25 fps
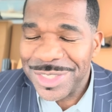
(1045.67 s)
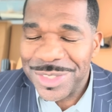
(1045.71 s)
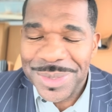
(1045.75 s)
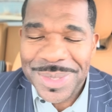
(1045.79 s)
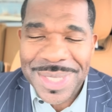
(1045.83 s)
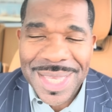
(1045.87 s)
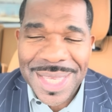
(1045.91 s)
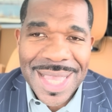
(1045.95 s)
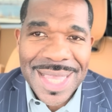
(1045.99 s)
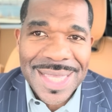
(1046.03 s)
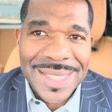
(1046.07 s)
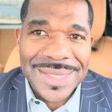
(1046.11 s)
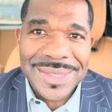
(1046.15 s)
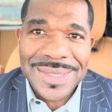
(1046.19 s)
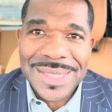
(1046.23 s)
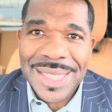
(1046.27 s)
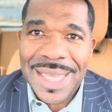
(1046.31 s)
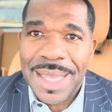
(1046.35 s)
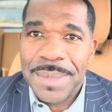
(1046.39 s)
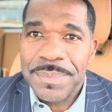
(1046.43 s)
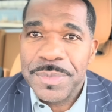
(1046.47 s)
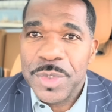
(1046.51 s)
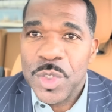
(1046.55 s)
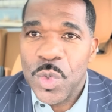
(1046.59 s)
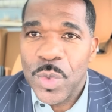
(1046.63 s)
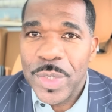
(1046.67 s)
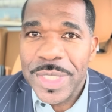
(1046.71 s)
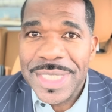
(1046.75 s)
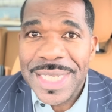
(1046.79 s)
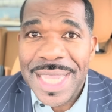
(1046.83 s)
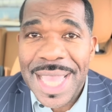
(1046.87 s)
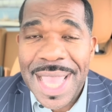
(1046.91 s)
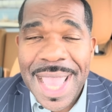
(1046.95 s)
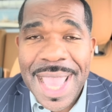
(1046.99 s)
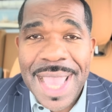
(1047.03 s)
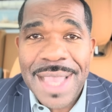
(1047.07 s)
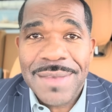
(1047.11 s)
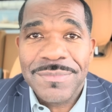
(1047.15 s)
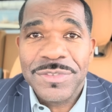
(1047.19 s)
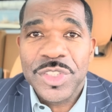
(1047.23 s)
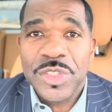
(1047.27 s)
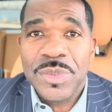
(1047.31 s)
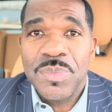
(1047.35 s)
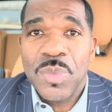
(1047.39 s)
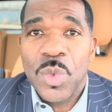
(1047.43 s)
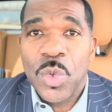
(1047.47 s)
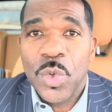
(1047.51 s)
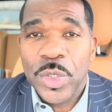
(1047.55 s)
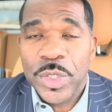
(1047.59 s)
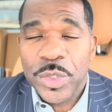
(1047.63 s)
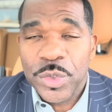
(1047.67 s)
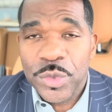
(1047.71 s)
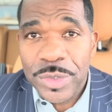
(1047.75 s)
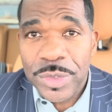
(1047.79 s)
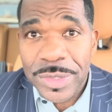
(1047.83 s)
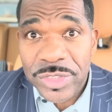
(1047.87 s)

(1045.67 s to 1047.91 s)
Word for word: you guys, I'm going to have some more,